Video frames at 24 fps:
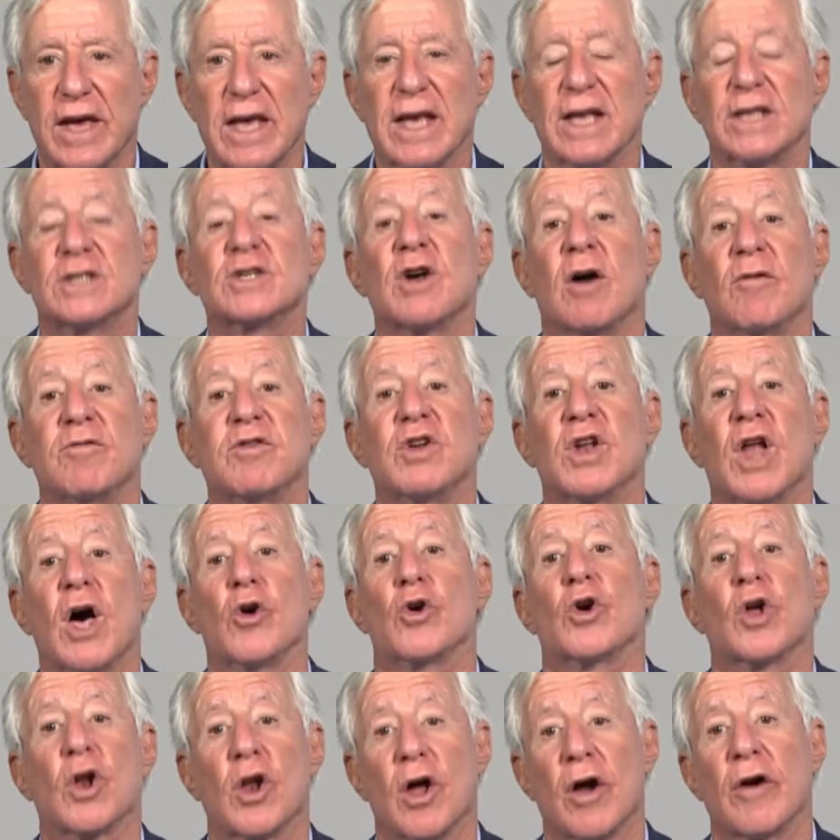it's of
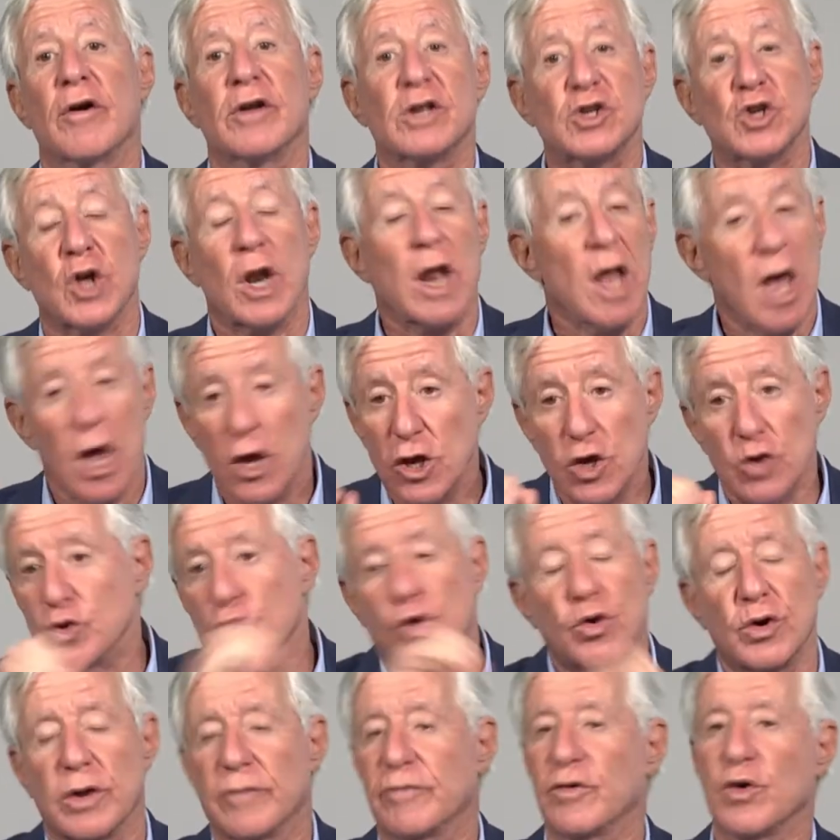local origin. You
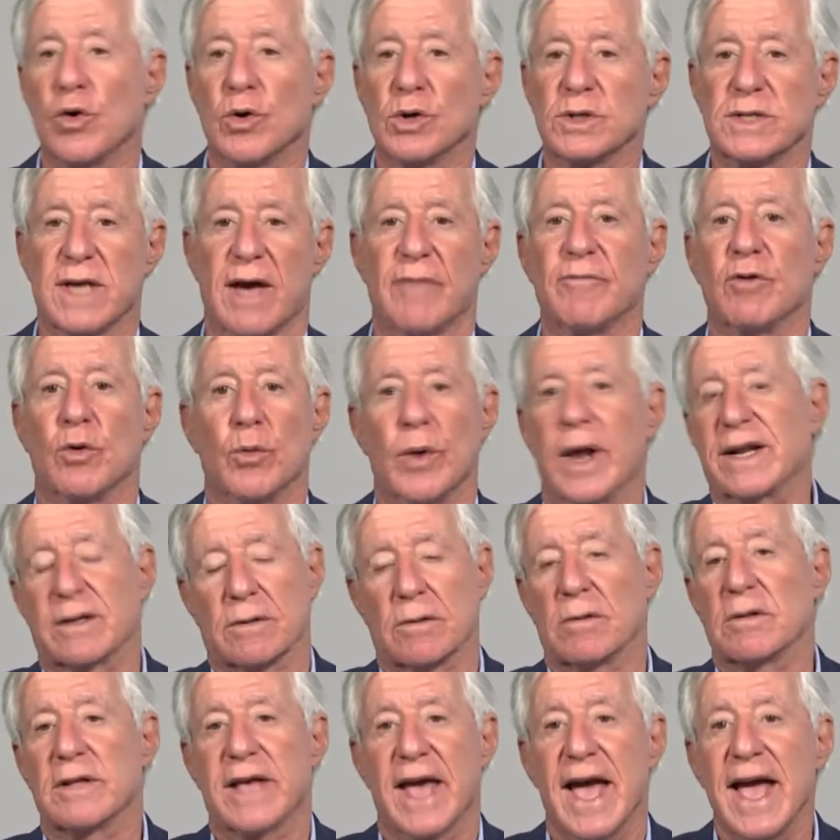could of course have a
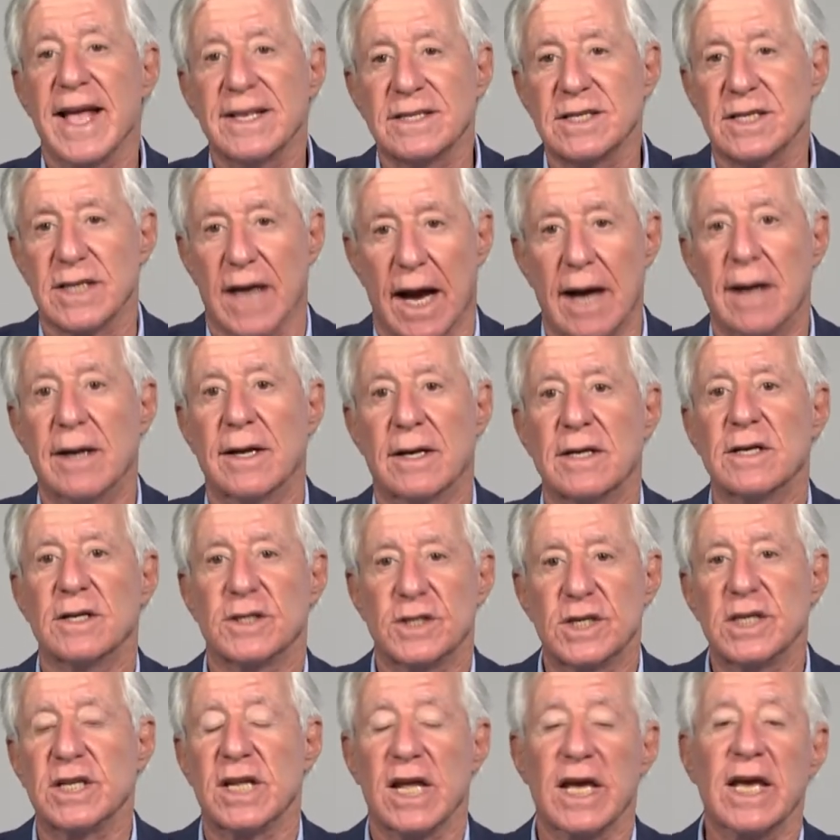rectal cancer
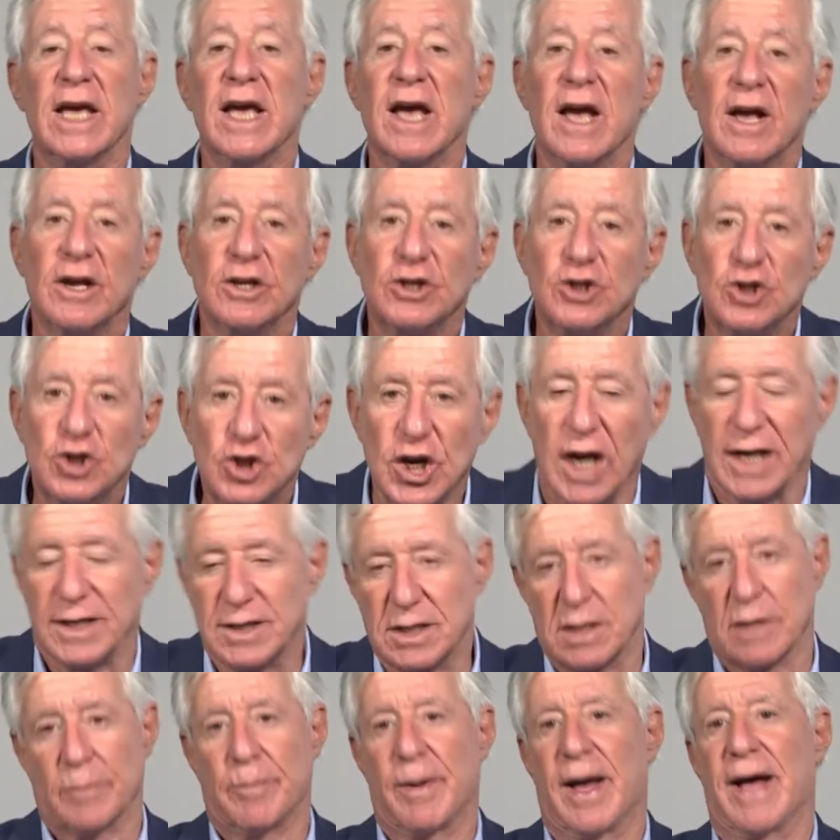sitting
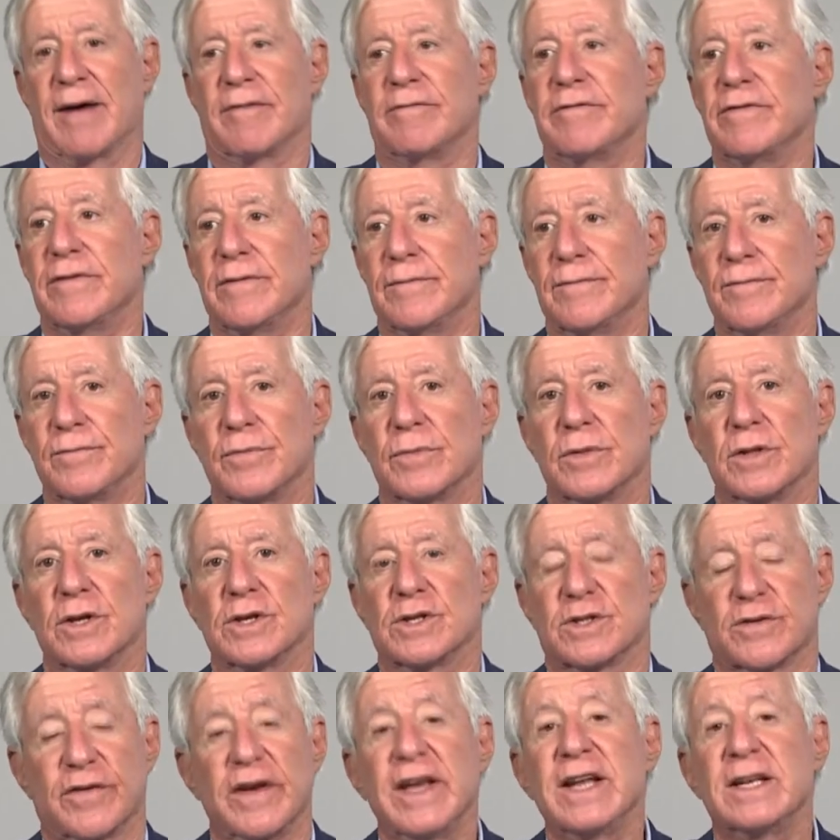just above the
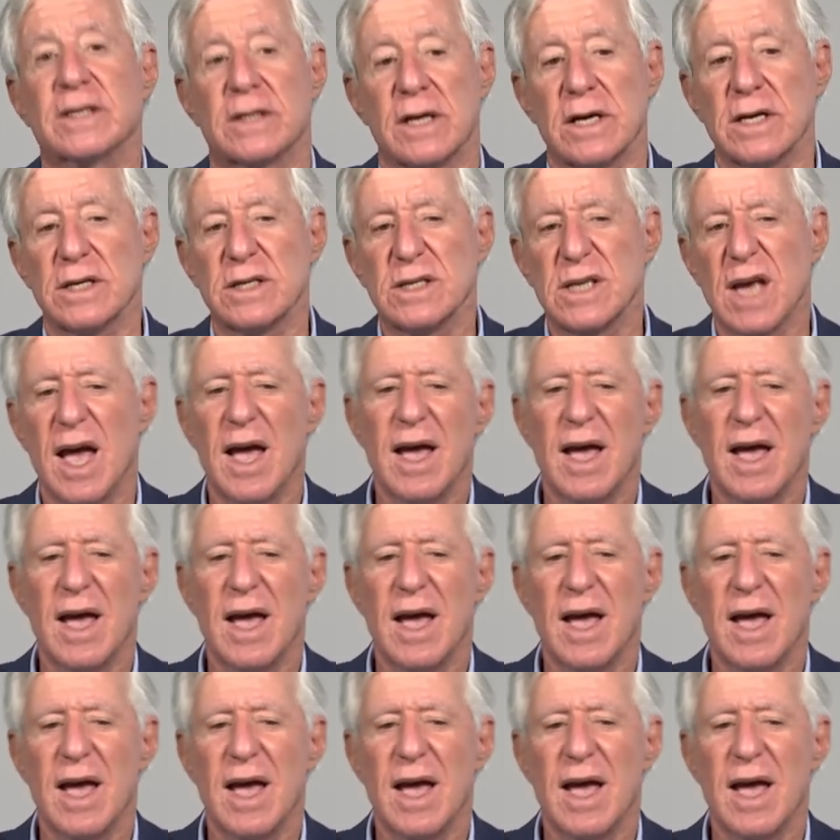sphincters,